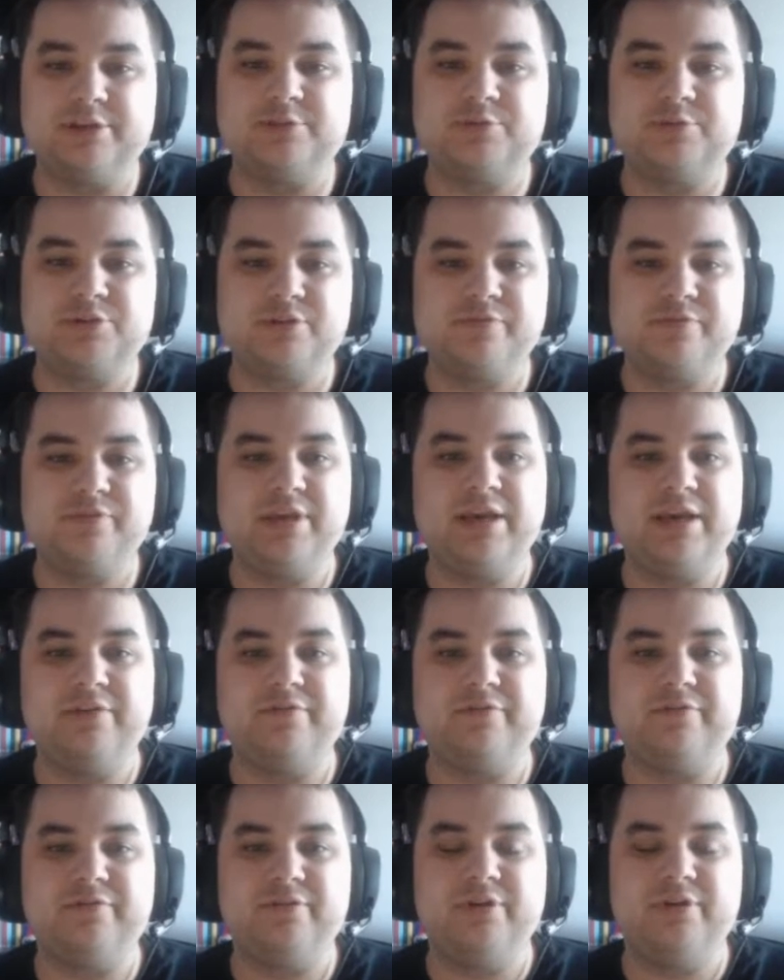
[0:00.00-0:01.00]
Especially if you
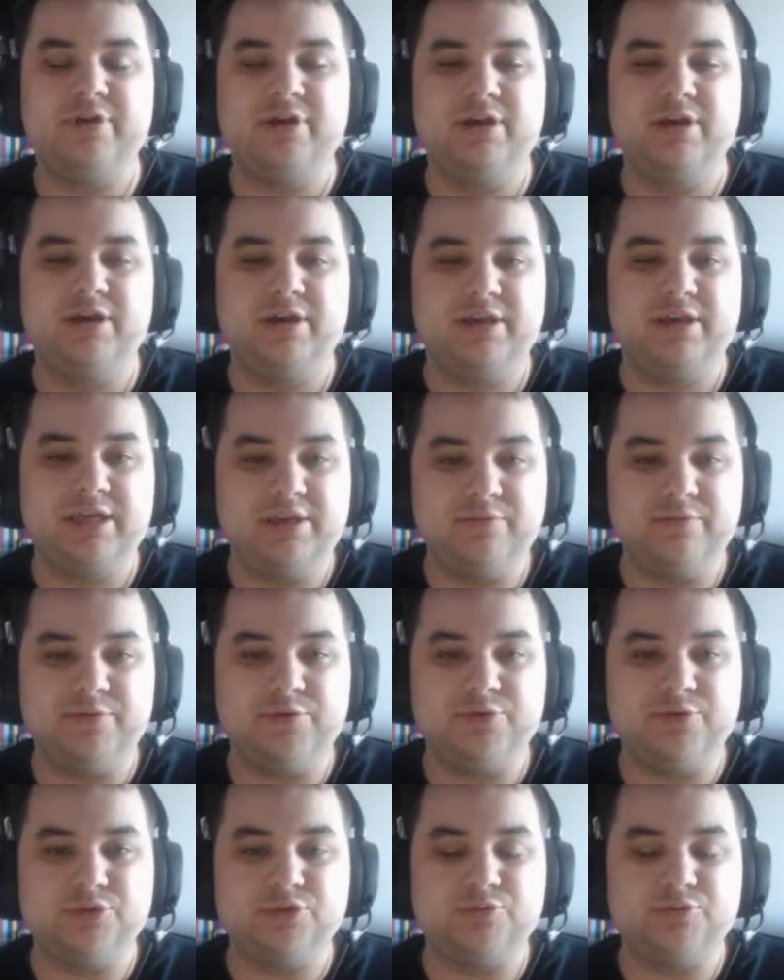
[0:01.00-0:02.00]
have
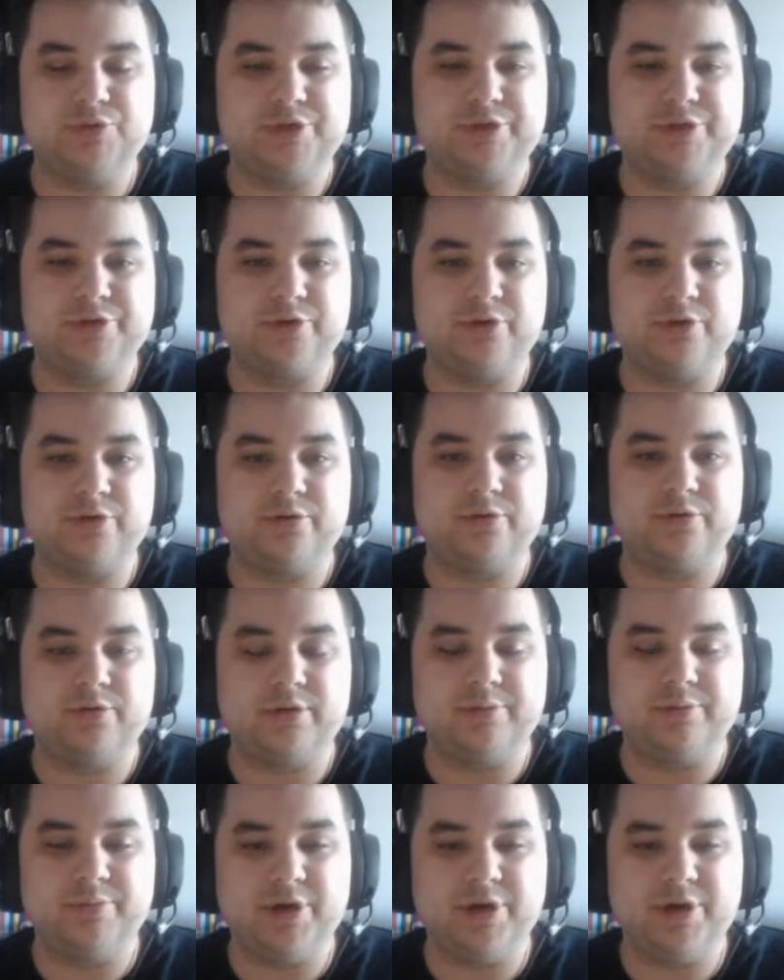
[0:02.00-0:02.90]
heroes which are